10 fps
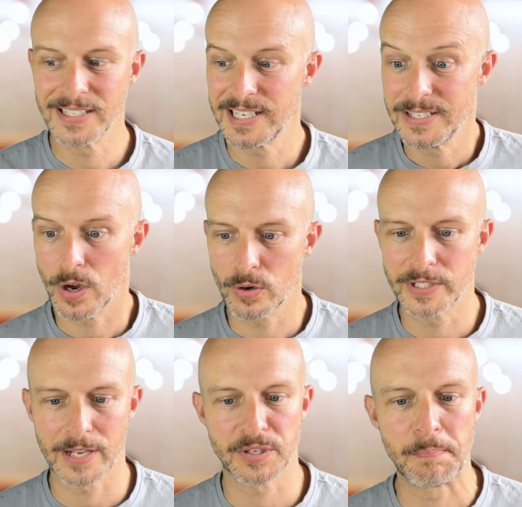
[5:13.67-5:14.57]
he knows
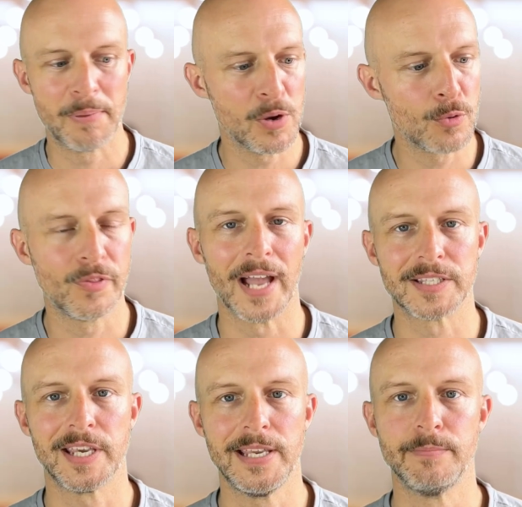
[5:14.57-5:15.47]
how to build that
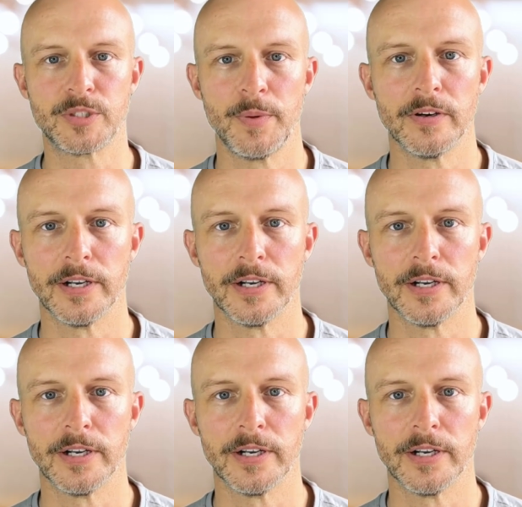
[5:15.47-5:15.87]
team spirit.